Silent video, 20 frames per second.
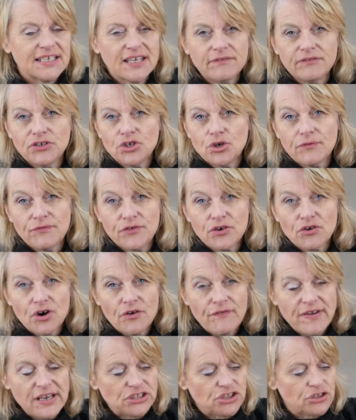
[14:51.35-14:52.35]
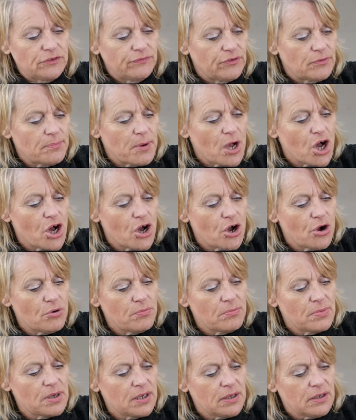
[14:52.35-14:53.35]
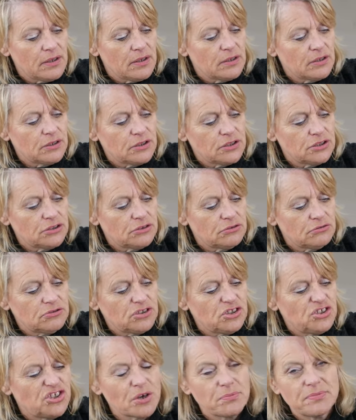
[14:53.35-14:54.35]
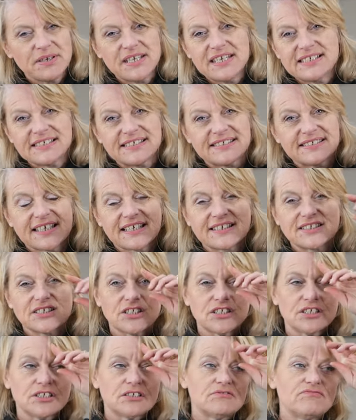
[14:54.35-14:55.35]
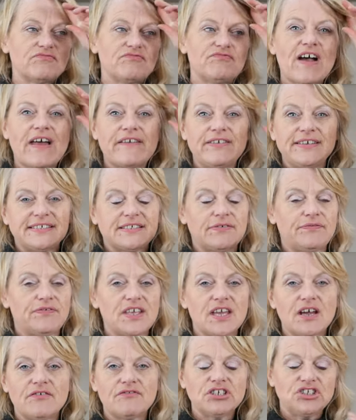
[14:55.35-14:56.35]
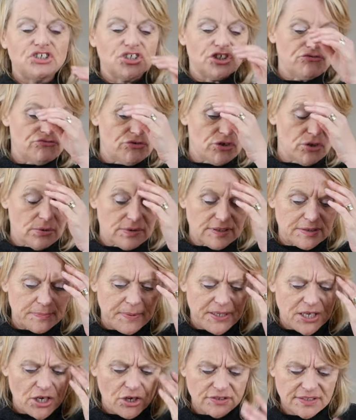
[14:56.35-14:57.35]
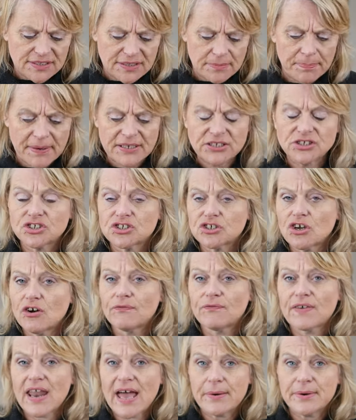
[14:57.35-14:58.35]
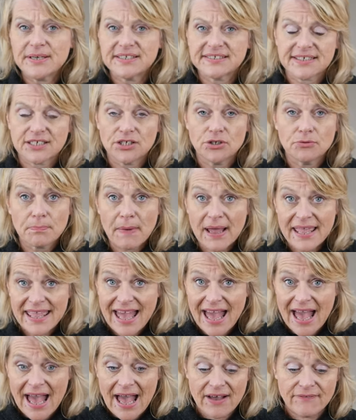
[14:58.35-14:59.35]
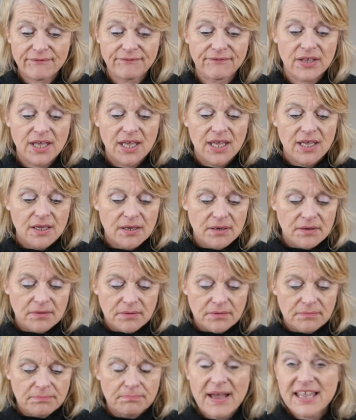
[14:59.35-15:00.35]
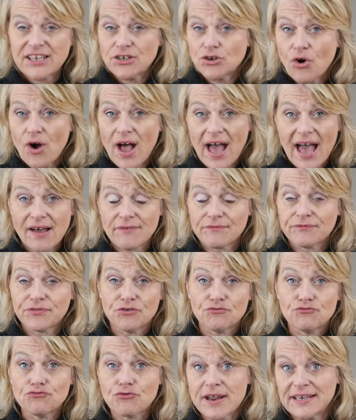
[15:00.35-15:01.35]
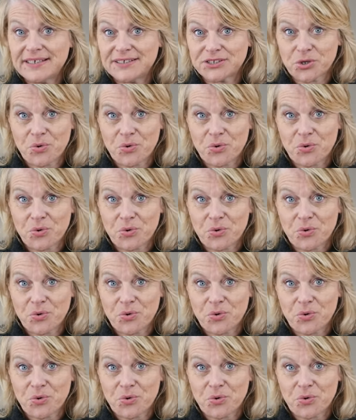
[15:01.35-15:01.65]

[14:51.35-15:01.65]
you know, if you're arranging from home, you don't need to stick to the very severe rigid rules, because the bunch of flowers that you might have might not have the right